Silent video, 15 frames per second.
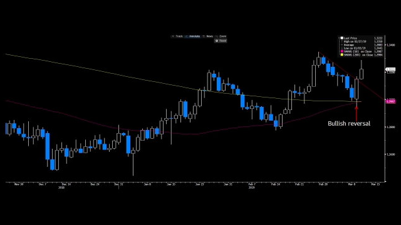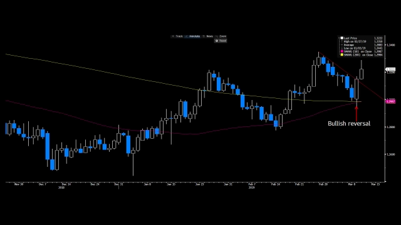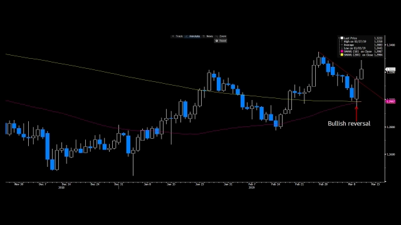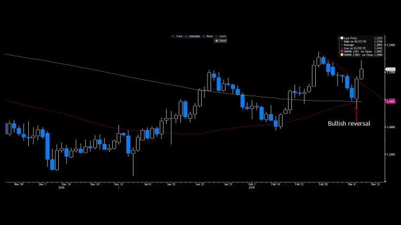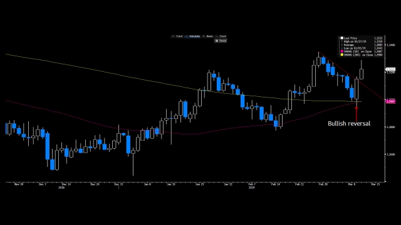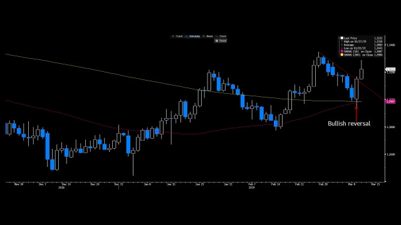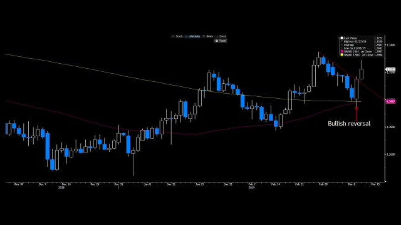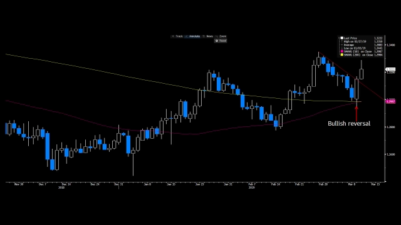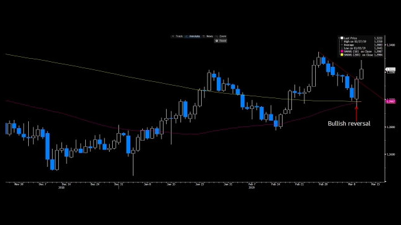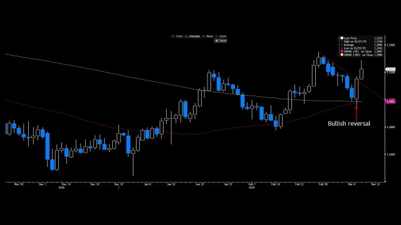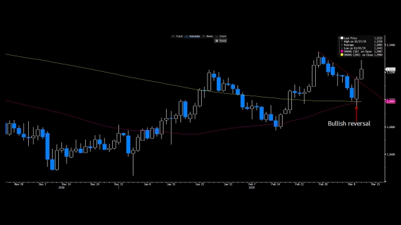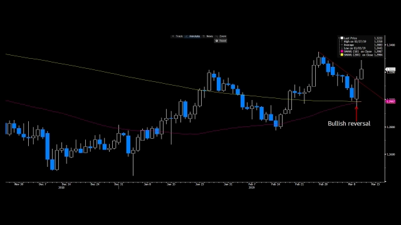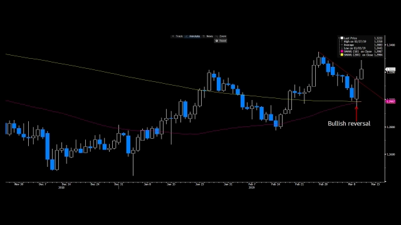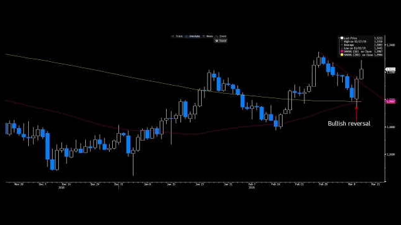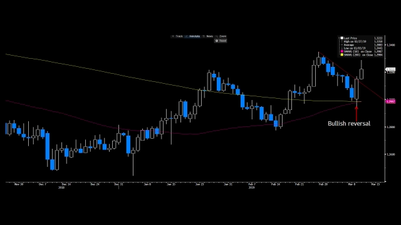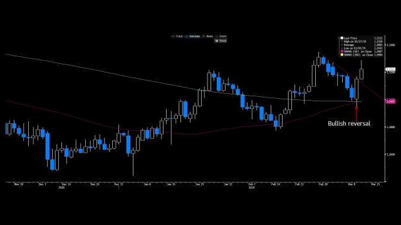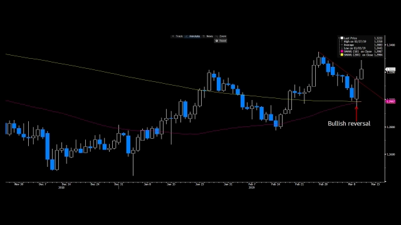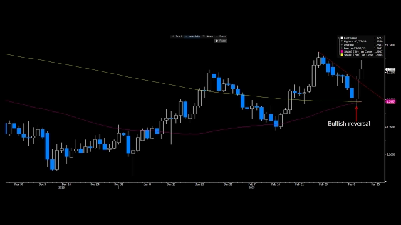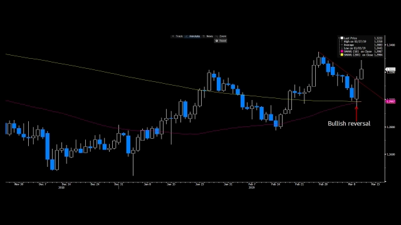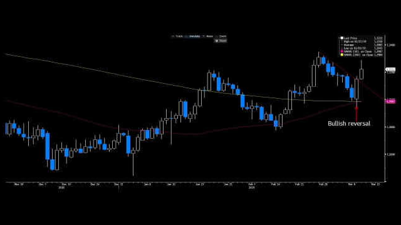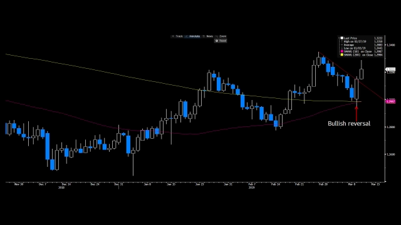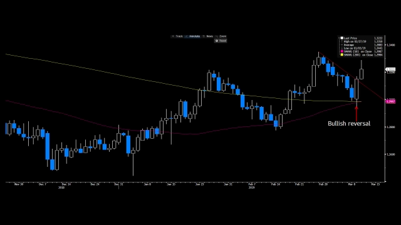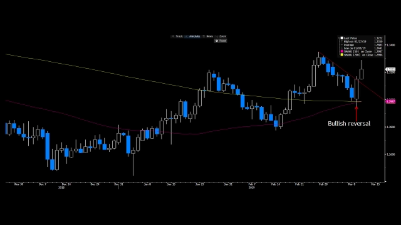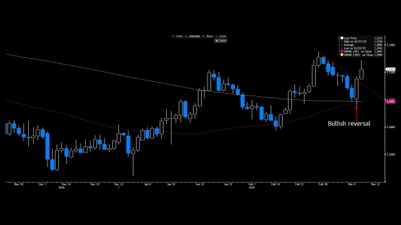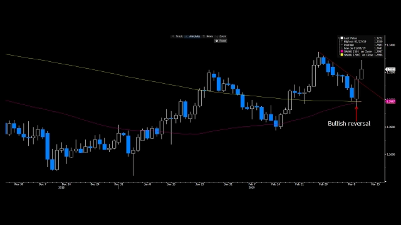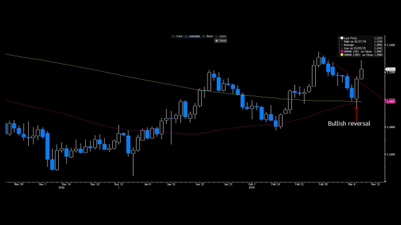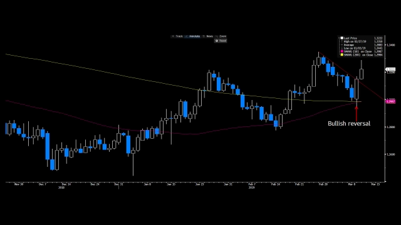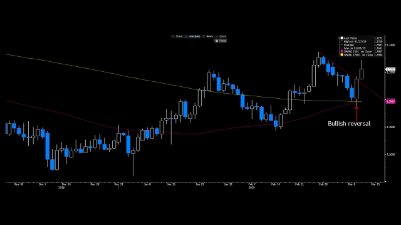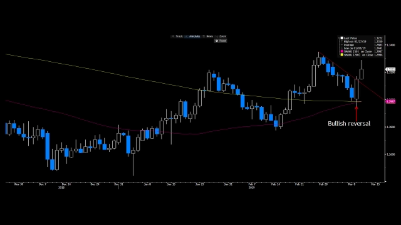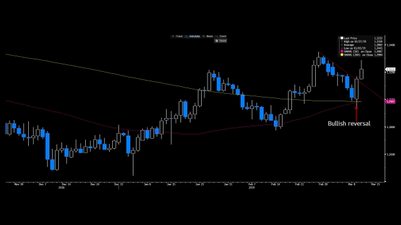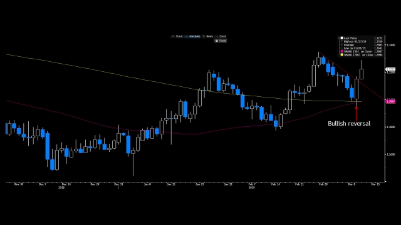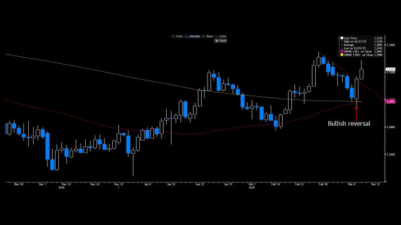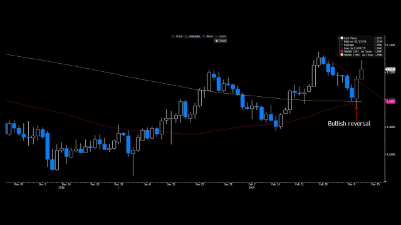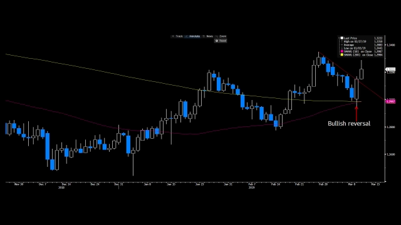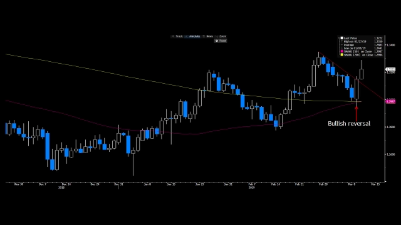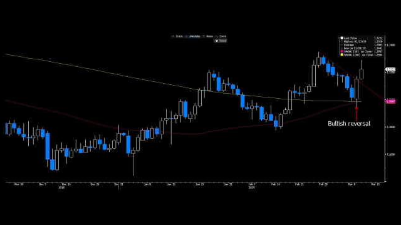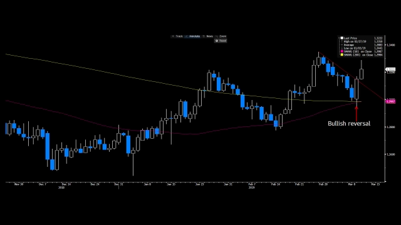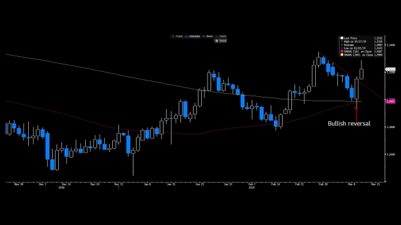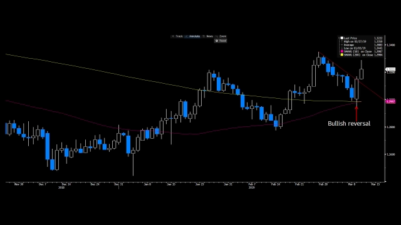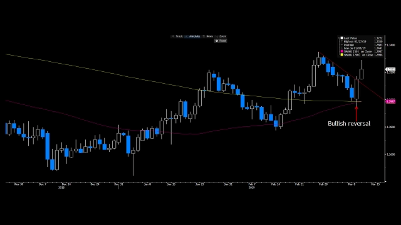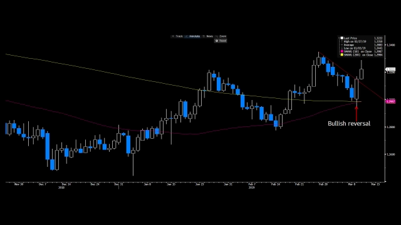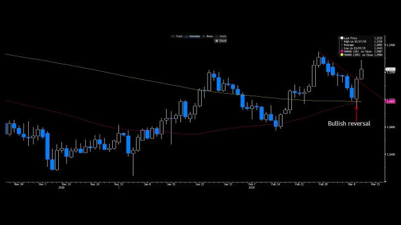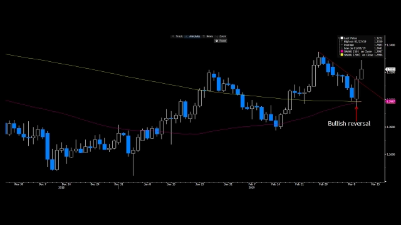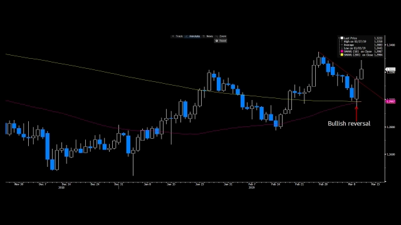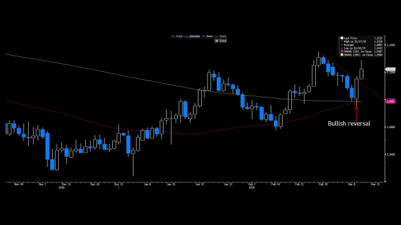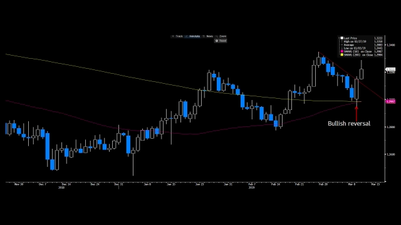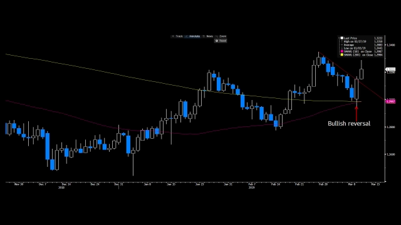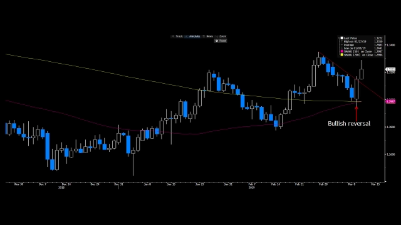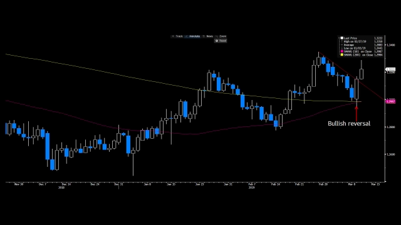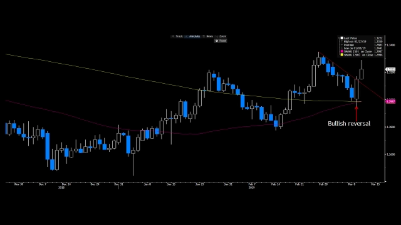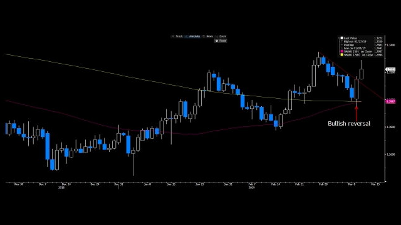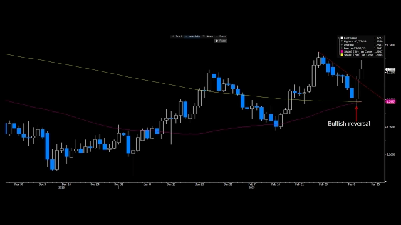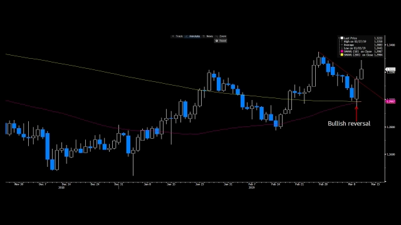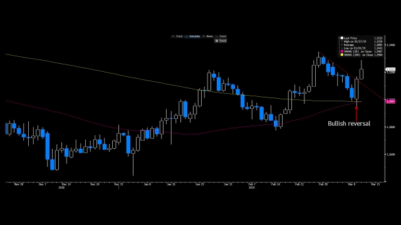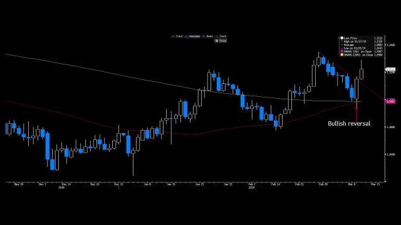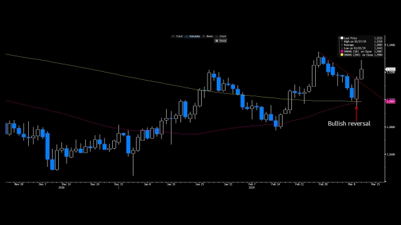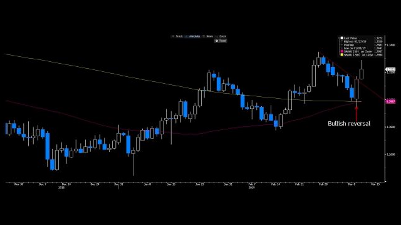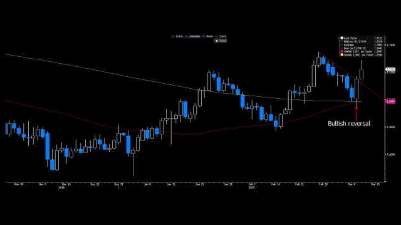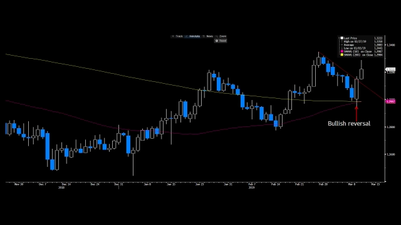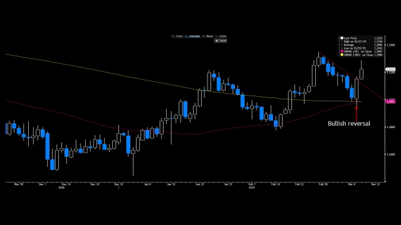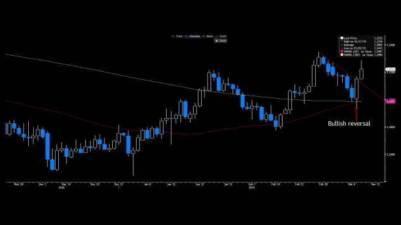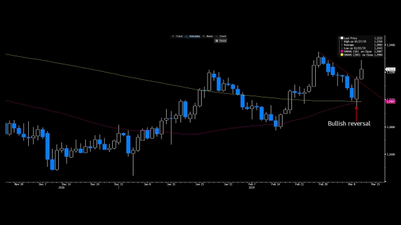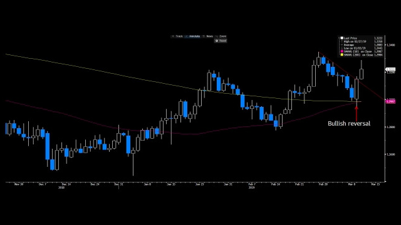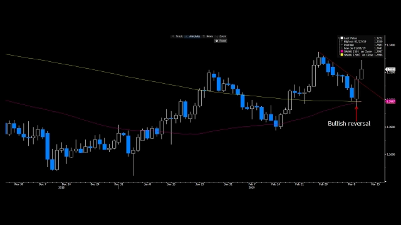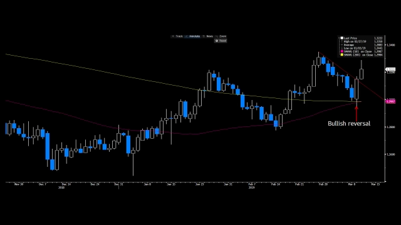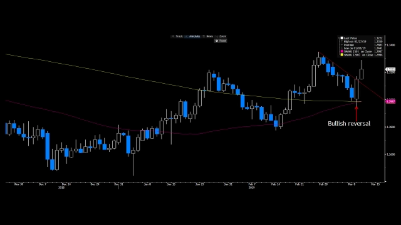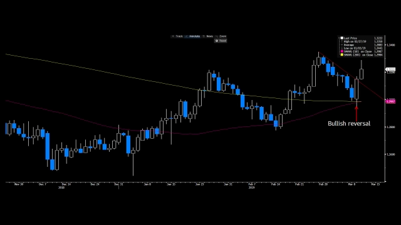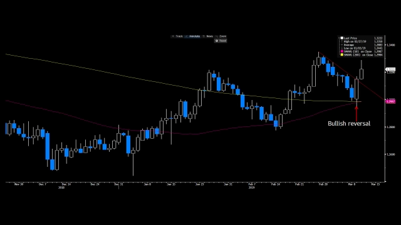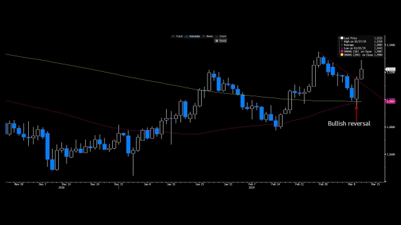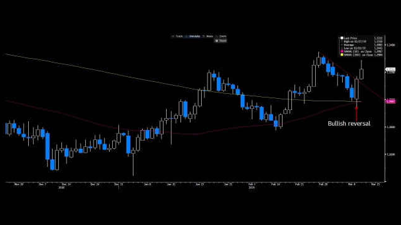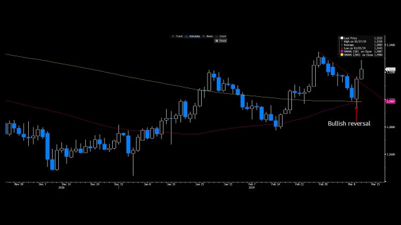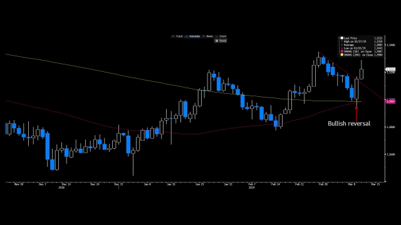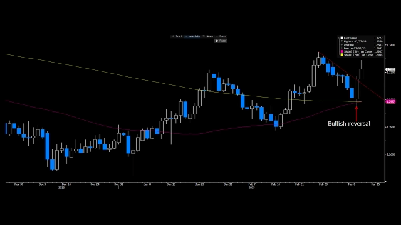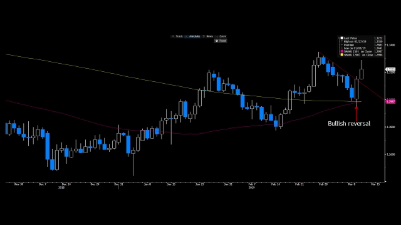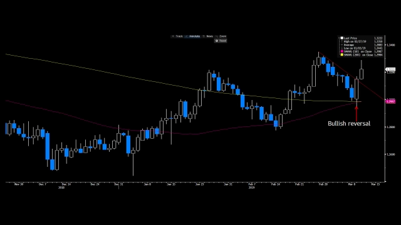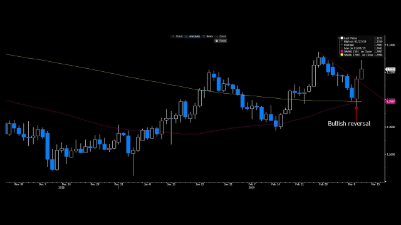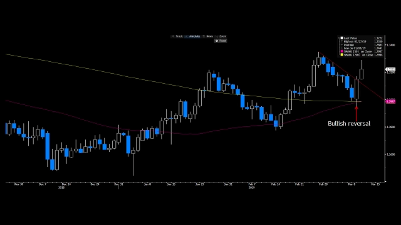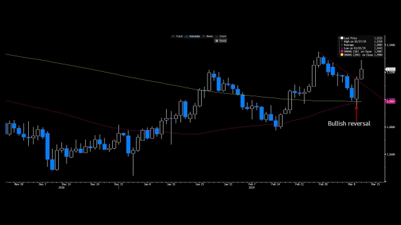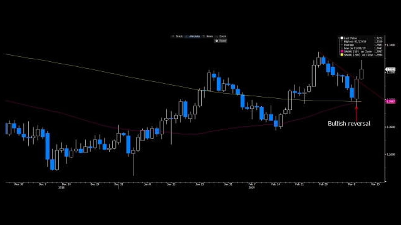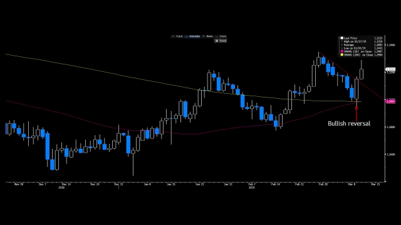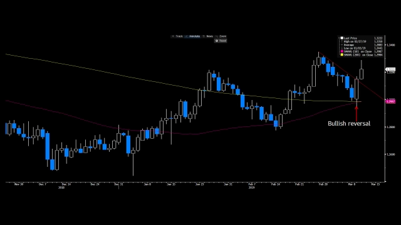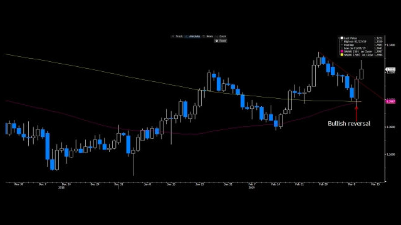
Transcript: (no speaker visible)